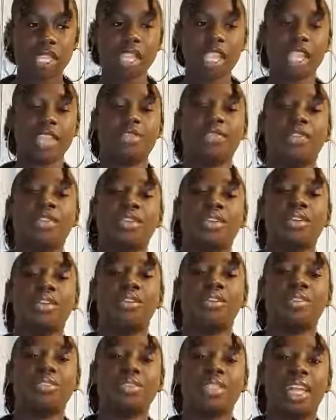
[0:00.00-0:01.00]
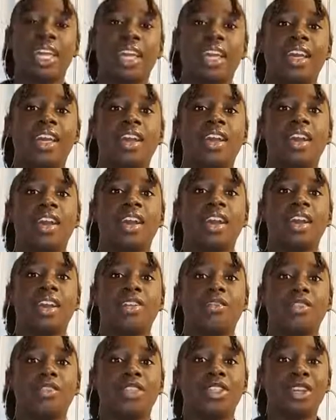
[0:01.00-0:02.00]
And for those who
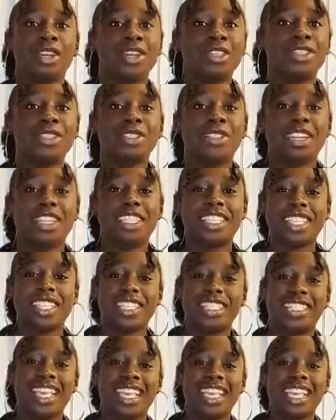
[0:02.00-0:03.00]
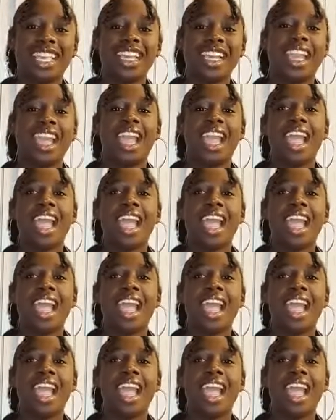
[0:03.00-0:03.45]
are just there,